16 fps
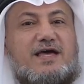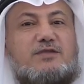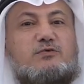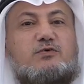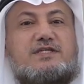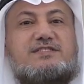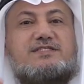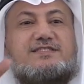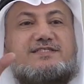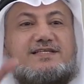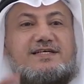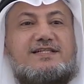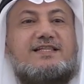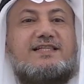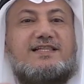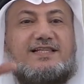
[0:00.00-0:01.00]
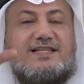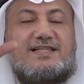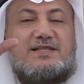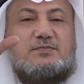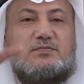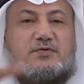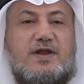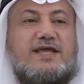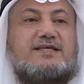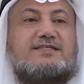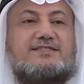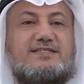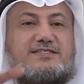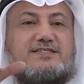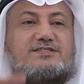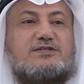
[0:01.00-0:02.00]
that we still
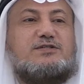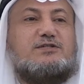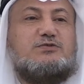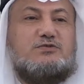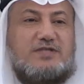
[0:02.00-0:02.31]
practice till